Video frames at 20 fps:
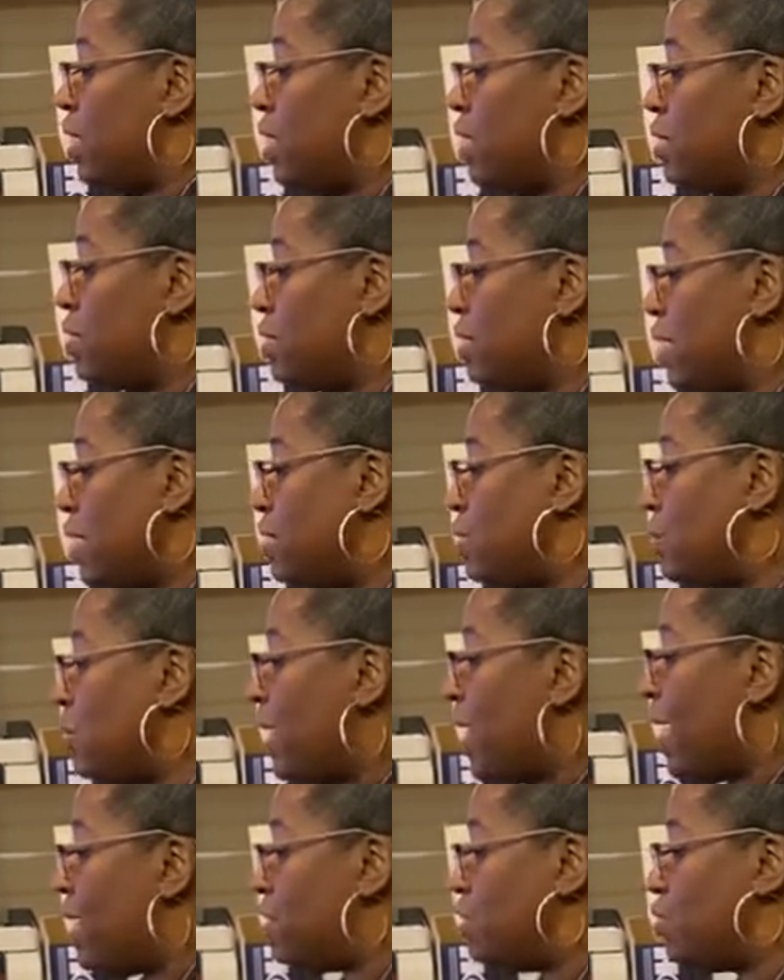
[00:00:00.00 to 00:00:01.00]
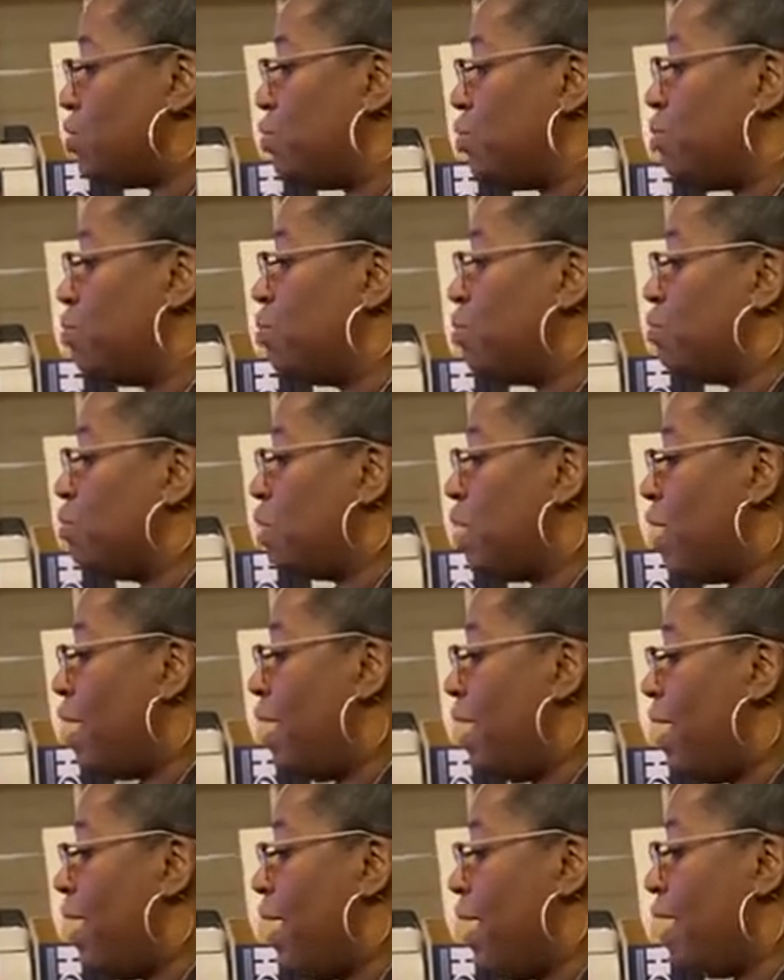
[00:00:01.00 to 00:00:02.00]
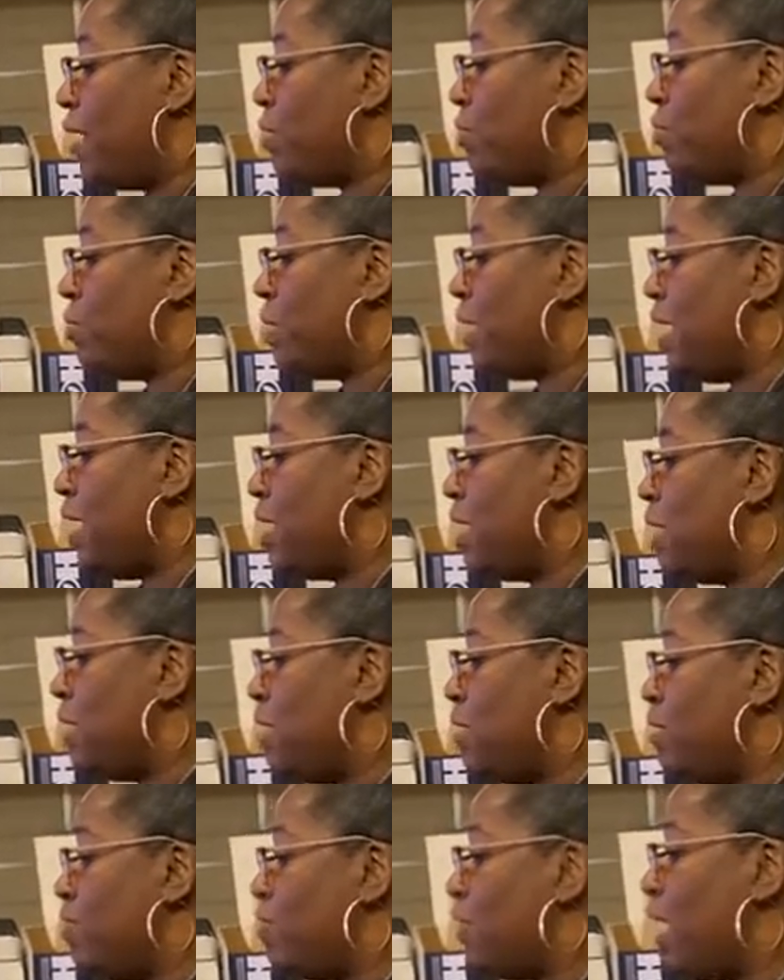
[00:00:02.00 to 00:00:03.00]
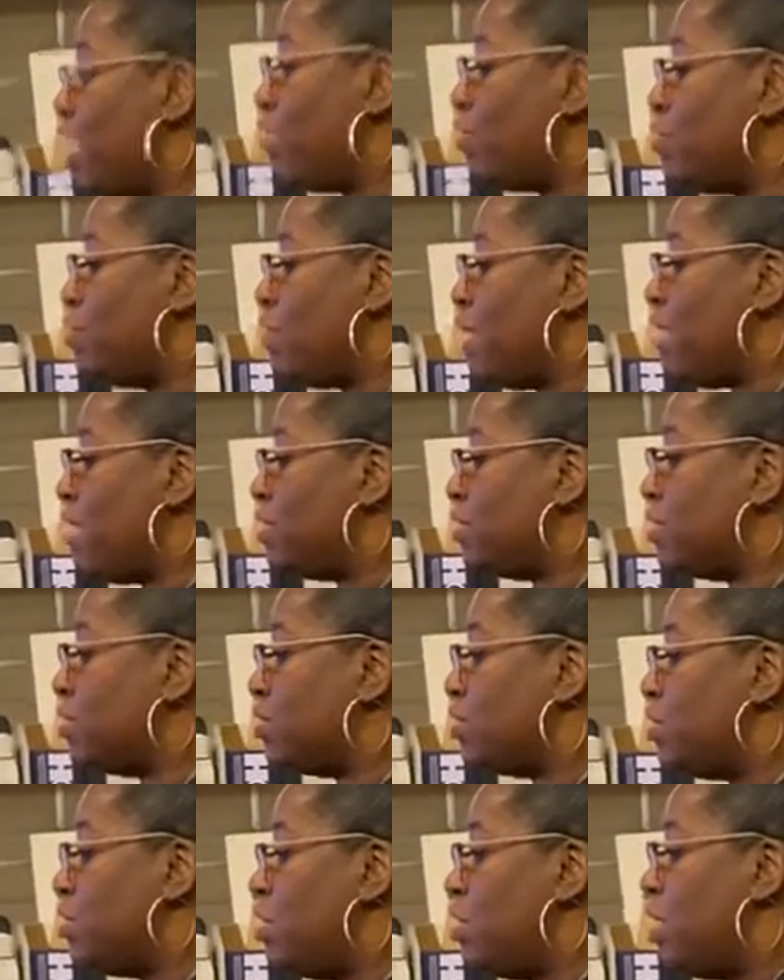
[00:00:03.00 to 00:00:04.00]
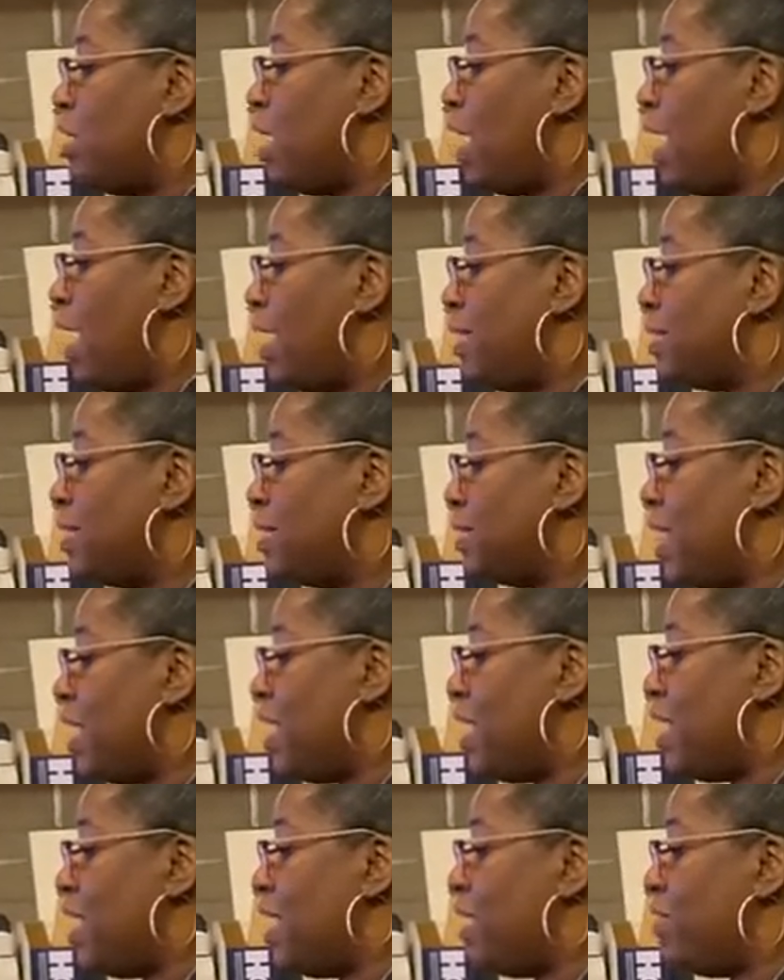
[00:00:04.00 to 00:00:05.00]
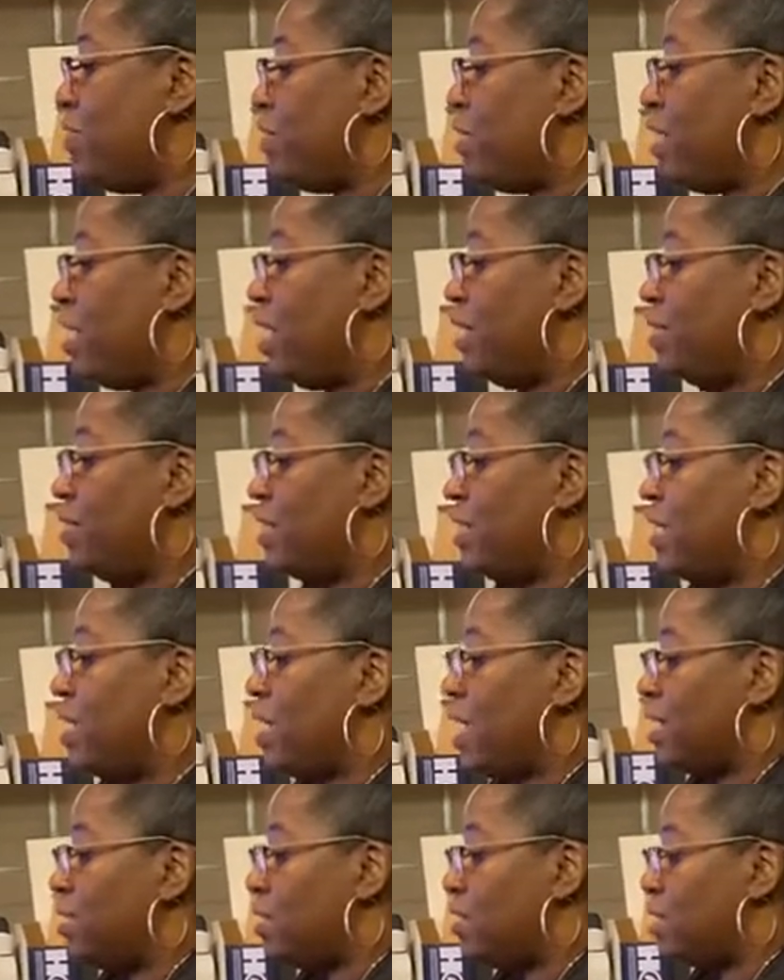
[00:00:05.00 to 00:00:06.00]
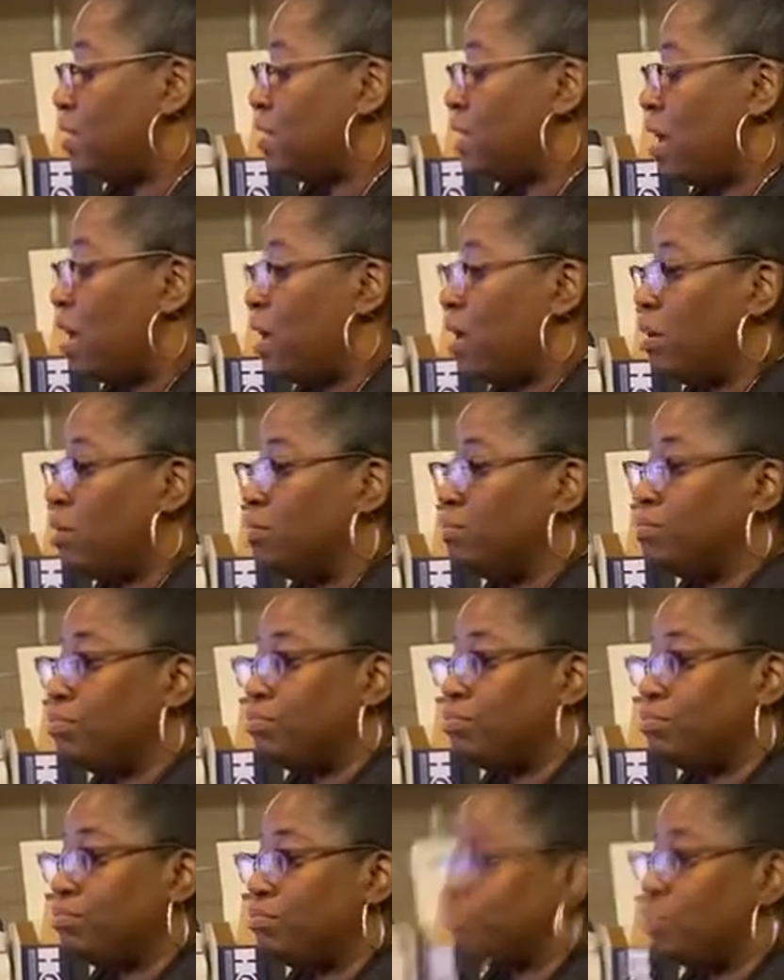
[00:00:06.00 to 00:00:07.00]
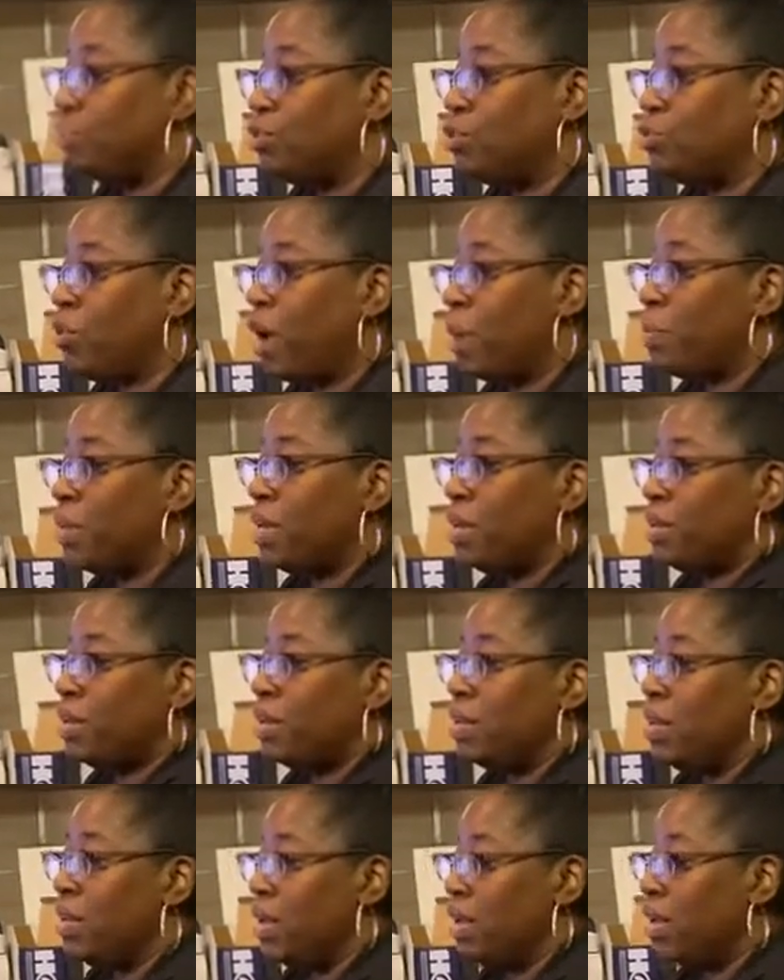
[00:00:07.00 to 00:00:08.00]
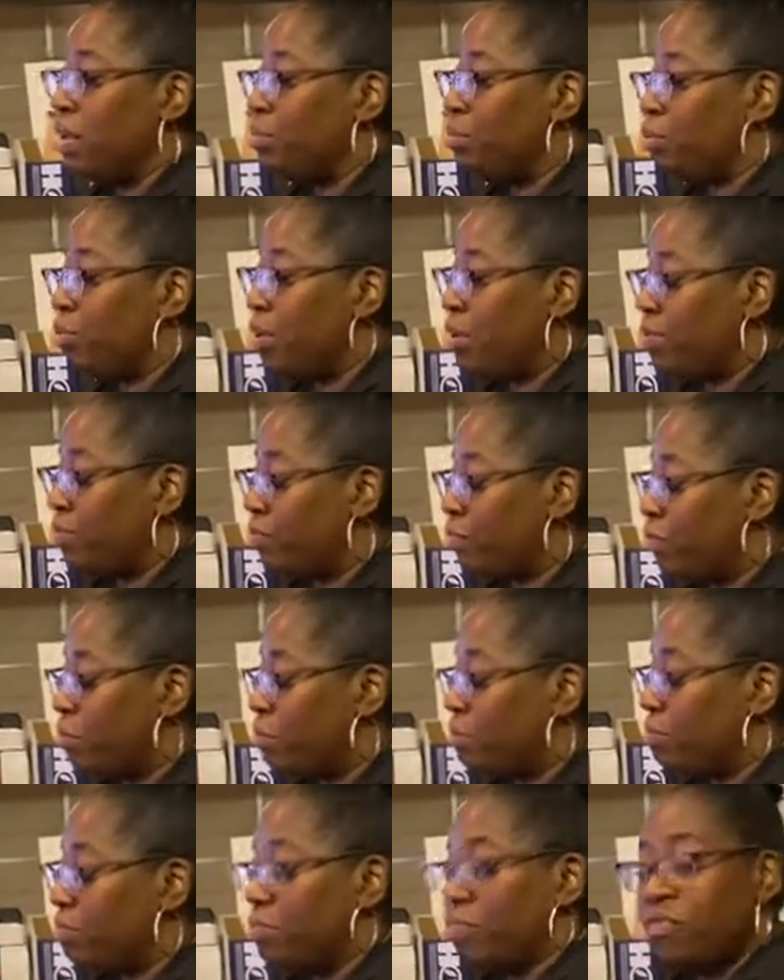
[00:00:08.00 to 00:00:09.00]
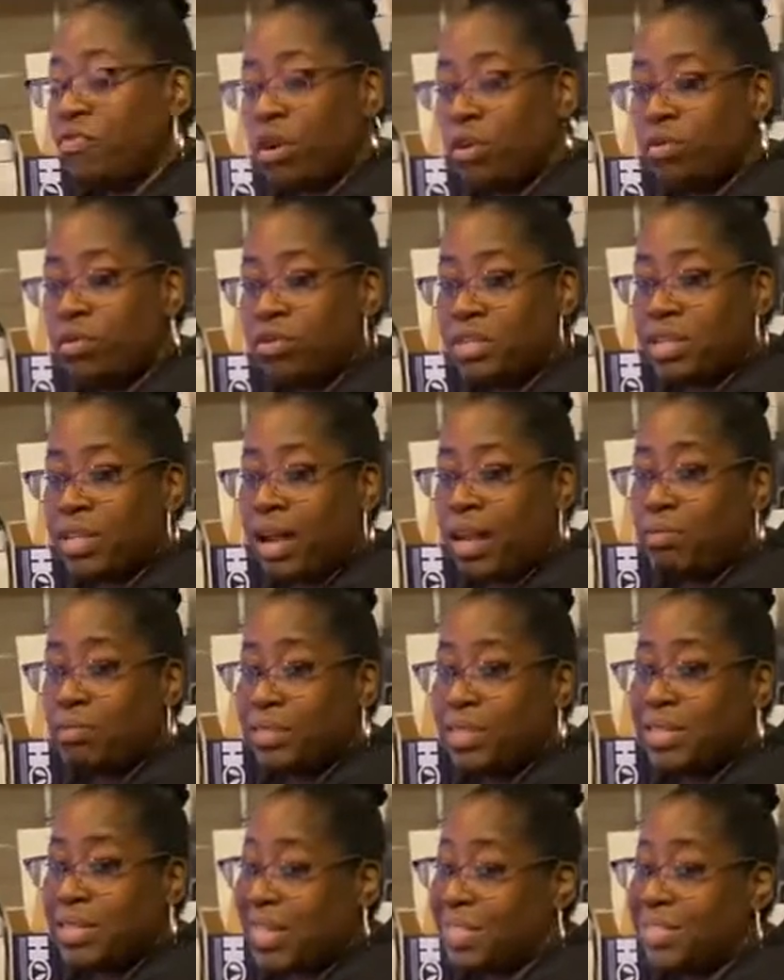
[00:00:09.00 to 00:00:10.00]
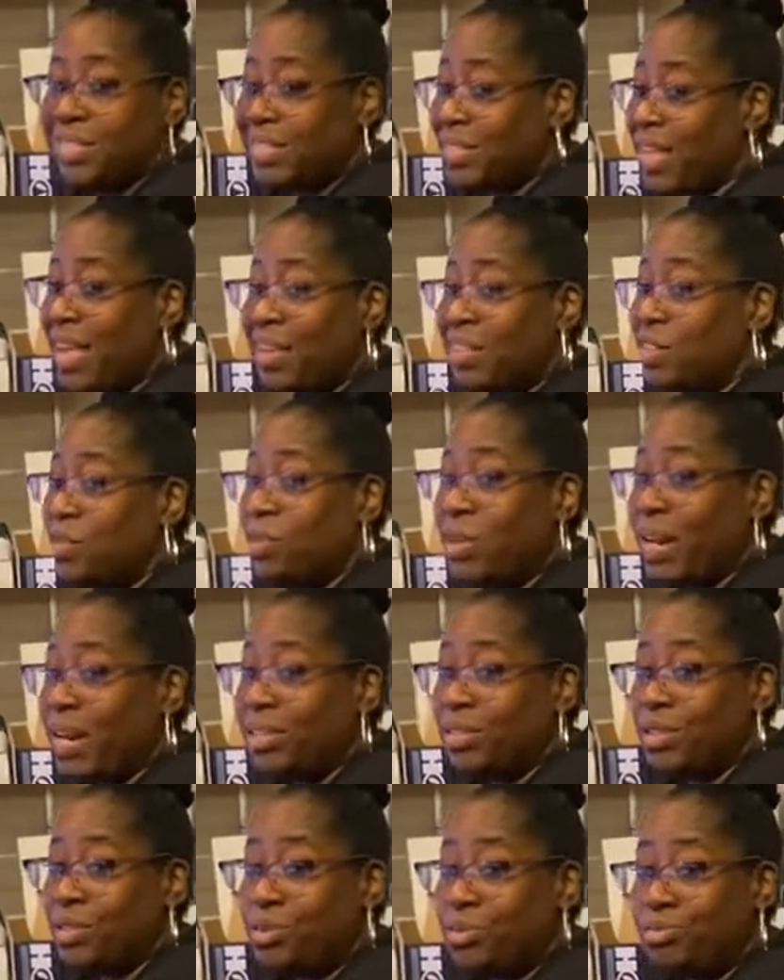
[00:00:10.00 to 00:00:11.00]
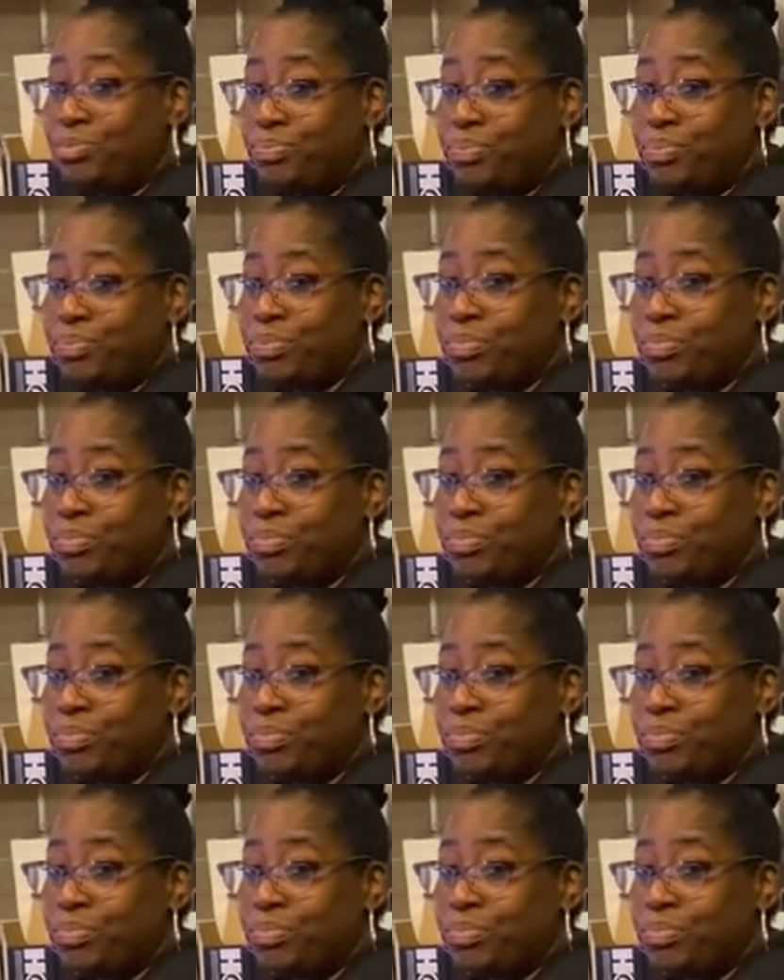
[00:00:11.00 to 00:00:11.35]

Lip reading: Yes, that's what I do. I create in Vinyl Master, I save, and then I just drop it and print from Photoshop. That's exactly what I do.